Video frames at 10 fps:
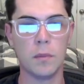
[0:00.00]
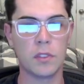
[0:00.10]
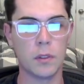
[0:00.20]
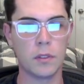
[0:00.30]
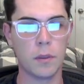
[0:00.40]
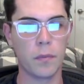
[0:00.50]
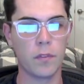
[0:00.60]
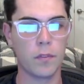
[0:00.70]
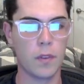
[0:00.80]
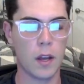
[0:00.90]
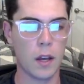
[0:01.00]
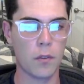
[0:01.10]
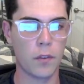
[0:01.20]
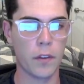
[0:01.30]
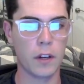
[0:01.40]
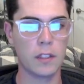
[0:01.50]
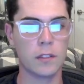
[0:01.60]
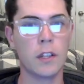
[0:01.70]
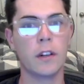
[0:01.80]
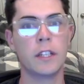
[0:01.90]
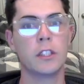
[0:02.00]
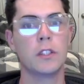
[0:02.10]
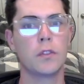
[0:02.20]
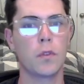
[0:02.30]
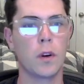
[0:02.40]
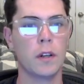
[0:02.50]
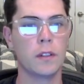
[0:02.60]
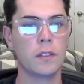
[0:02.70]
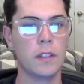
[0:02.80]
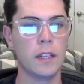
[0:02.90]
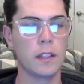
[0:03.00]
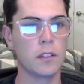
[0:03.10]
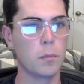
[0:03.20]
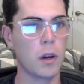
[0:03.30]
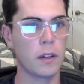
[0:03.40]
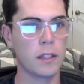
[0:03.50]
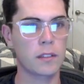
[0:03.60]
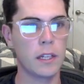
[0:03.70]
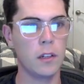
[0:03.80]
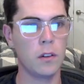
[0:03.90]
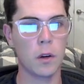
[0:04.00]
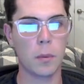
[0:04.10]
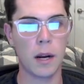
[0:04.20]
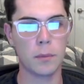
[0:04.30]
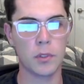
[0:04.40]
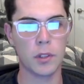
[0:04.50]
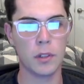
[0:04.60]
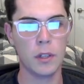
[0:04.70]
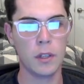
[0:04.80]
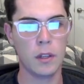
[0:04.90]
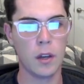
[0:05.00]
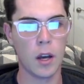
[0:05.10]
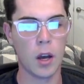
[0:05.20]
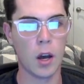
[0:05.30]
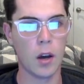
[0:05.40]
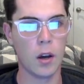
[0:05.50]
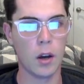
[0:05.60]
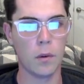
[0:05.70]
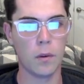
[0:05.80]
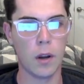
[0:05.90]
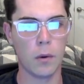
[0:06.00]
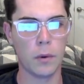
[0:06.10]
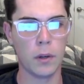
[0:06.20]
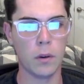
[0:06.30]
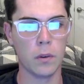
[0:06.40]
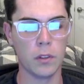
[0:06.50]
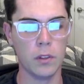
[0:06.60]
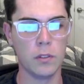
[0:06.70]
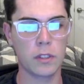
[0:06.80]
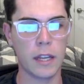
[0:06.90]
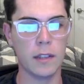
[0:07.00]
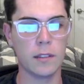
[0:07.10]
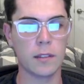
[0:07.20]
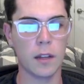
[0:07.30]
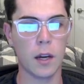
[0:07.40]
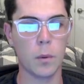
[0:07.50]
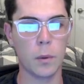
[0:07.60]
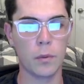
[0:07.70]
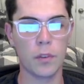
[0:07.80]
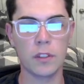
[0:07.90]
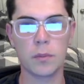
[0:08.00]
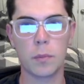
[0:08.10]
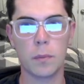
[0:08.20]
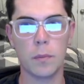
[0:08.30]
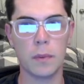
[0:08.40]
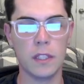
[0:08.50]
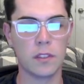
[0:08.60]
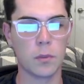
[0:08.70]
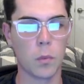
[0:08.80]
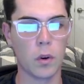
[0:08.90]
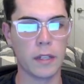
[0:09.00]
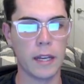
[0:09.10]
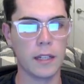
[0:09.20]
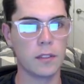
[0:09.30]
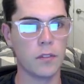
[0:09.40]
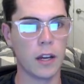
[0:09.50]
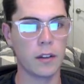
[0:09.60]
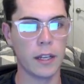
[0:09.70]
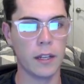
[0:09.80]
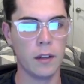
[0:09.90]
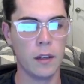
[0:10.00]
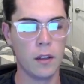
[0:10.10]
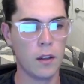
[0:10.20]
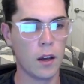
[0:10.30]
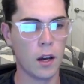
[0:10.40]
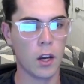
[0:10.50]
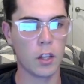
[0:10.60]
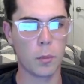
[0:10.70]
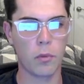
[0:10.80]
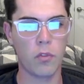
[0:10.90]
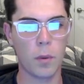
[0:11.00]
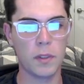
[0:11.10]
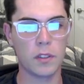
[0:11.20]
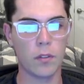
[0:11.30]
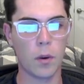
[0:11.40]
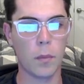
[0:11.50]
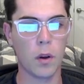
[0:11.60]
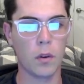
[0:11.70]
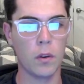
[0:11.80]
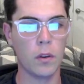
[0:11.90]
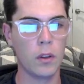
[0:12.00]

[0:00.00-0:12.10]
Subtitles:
So some further considerations for seeing this model at scale, or perhaps a real use case, we would first need some more data to validate the performance of our model.